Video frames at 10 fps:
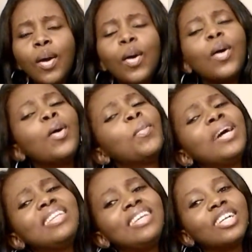oh my
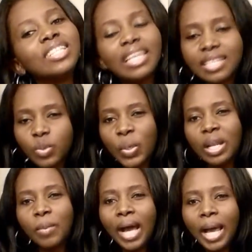dear, that's when
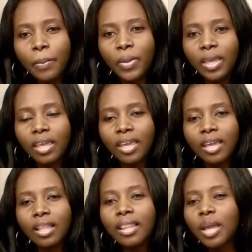I'm happy.
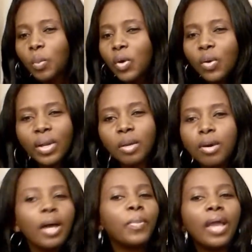Like when I'm
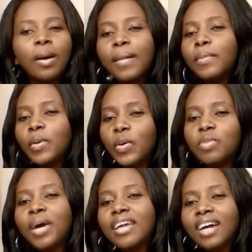happy with
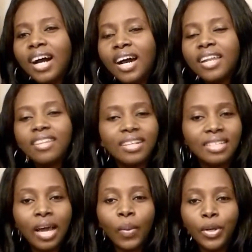my God. That's
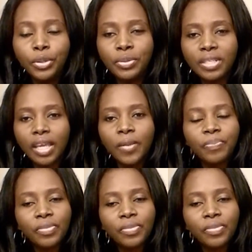how I use it.